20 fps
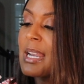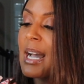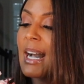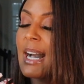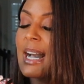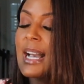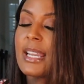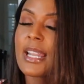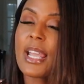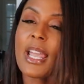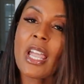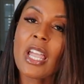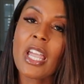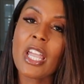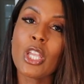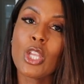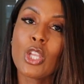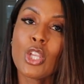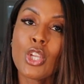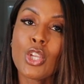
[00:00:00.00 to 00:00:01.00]
not
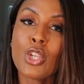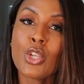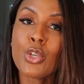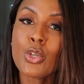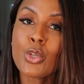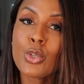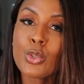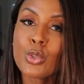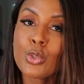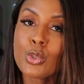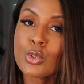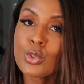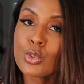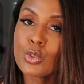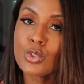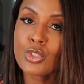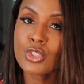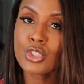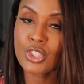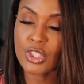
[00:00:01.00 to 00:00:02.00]
a
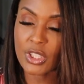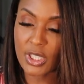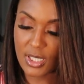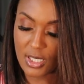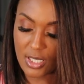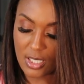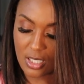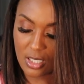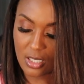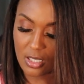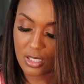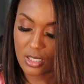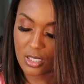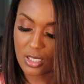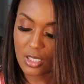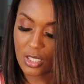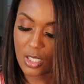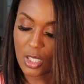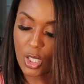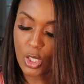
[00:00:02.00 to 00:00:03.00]
huge
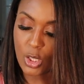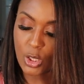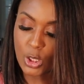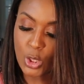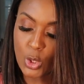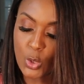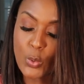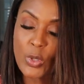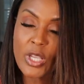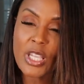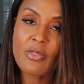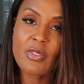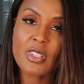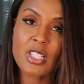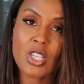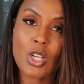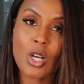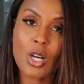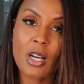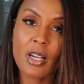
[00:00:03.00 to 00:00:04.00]
Louis
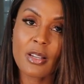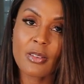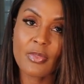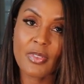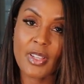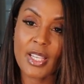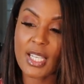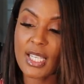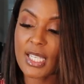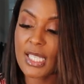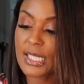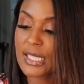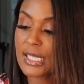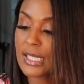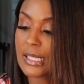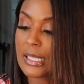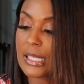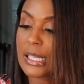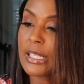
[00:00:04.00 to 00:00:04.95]
Vuitton fan.